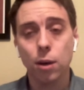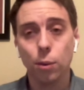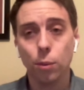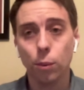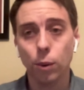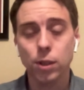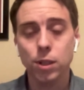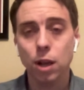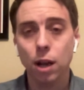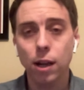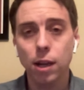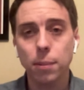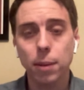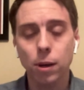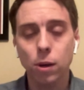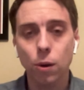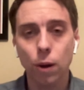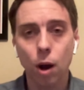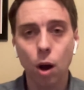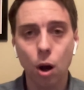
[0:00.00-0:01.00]
we're talking about
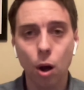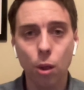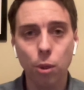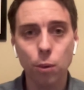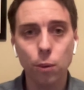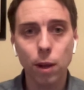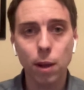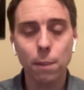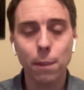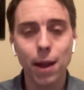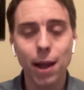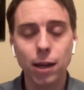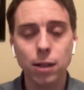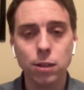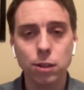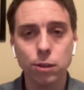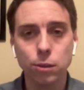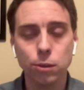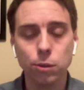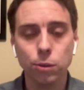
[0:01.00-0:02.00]
going all the way back
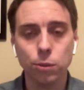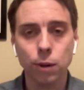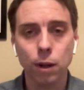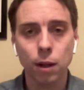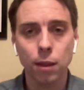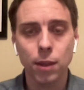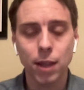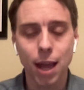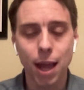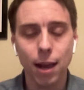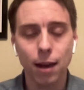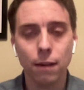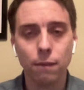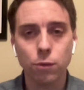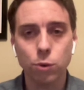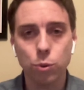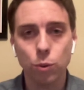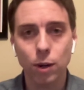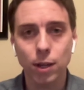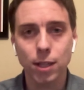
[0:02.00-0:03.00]
to the end of
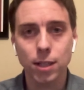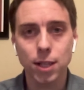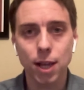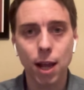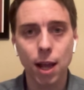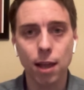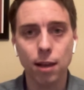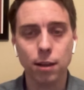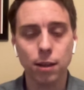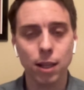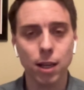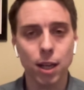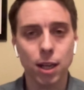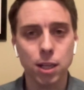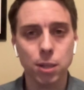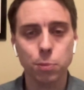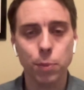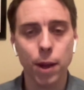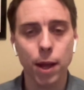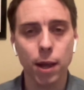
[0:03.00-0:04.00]
2010 that
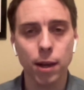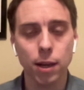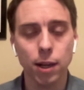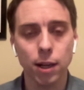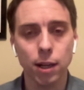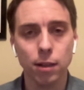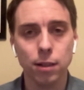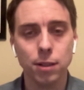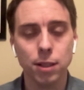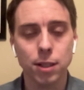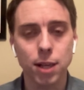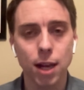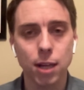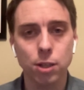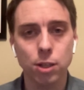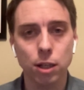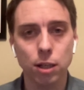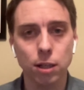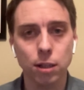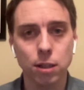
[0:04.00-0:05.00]
he's been in
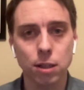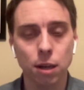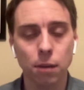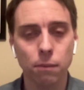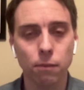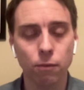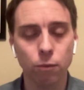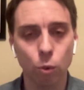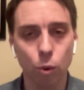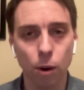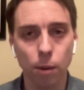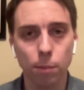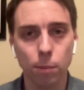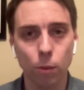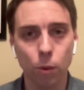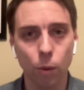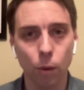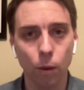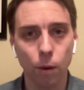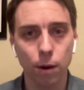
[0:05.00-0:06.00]
detention in some form
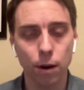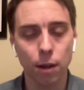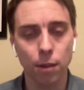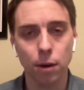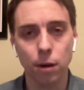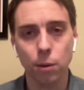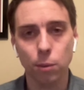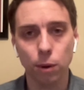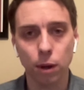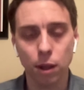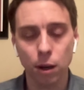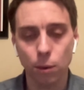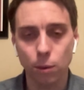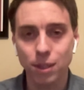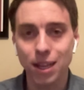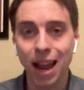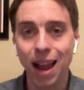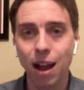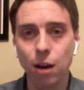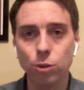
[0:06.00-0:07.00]
or another, whether it was
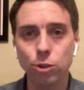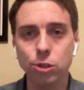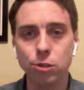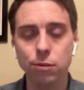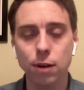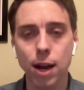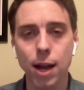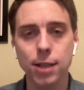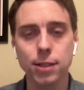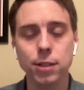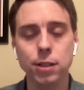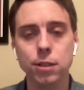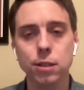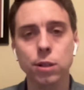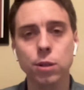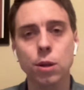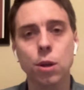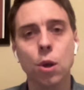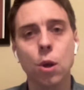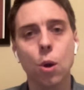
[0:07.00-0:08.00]
house
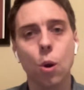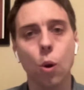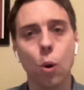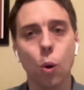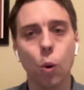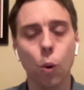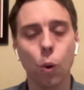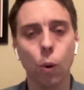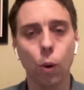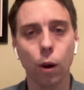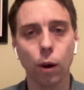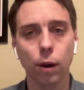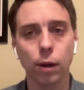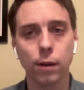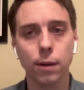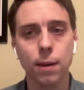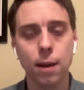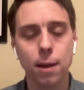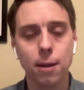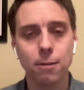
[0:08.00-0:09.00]
arrest
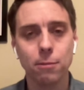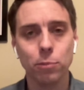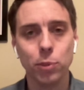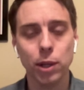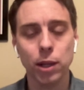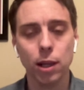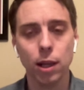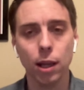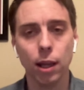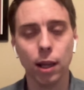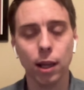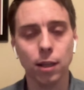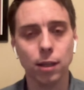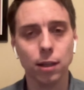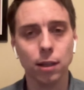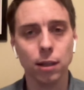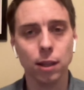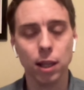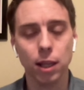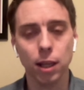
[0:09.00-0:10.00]
or being
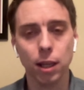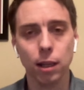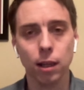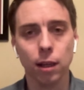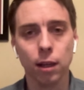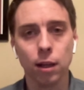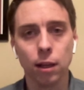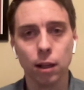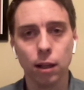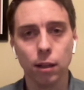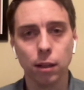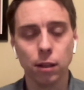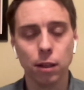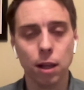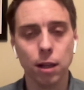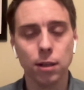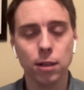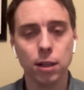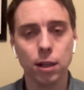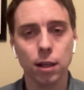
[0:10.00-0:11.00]
in the
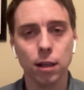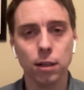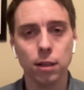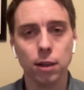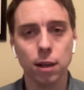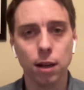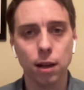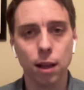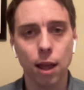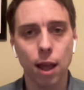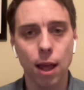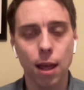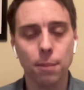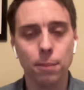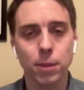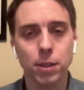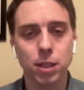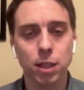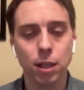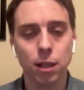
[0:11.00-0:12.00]
London
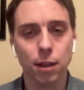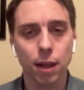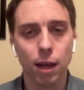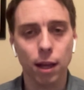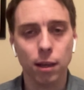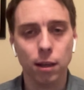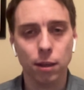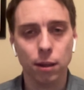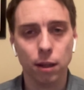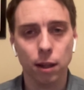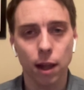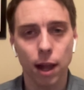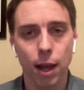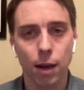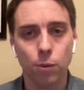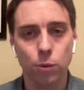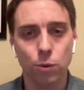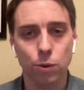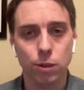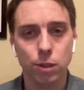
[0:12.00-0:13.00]
embassy, that the
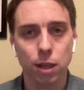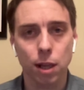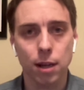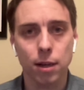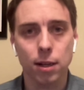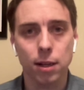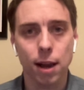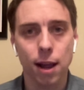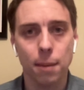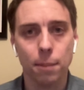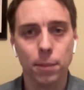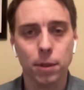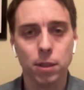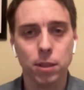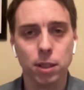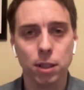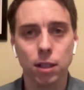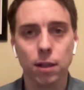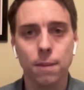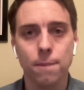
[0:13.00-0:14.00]
Ecuador's London
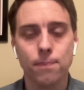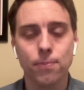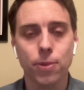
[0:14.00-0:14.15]
embassy,